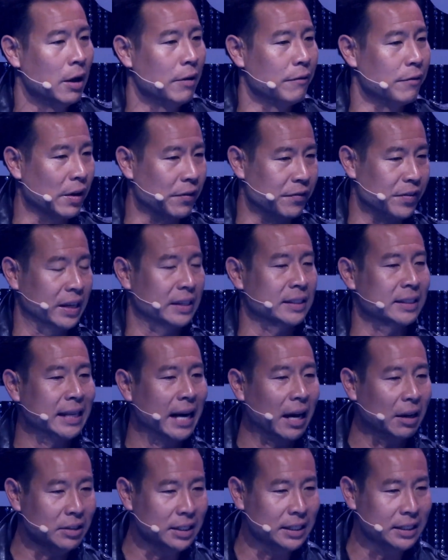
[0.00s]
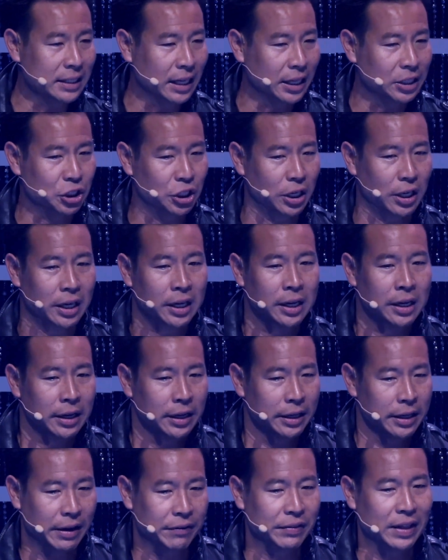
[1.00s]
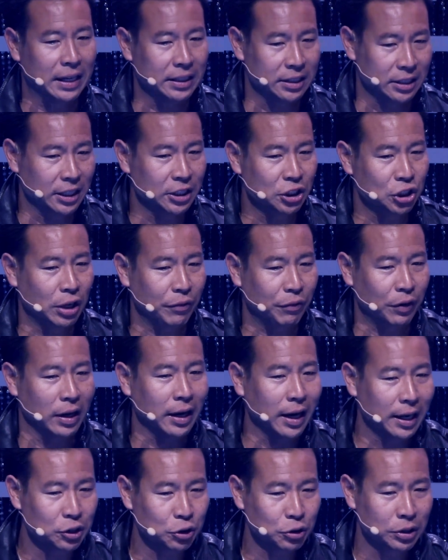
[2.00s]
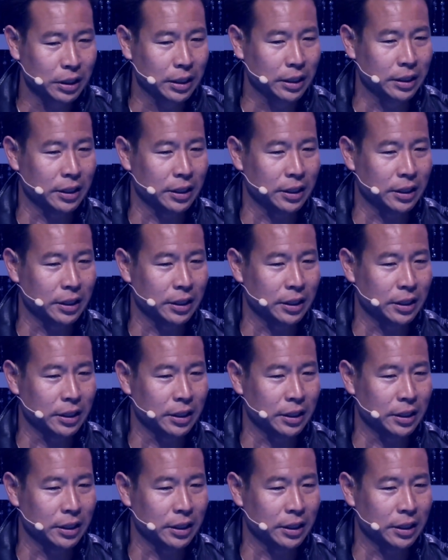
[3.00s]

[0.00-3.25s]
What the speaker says: In Southeast Asia, given that it's each different country,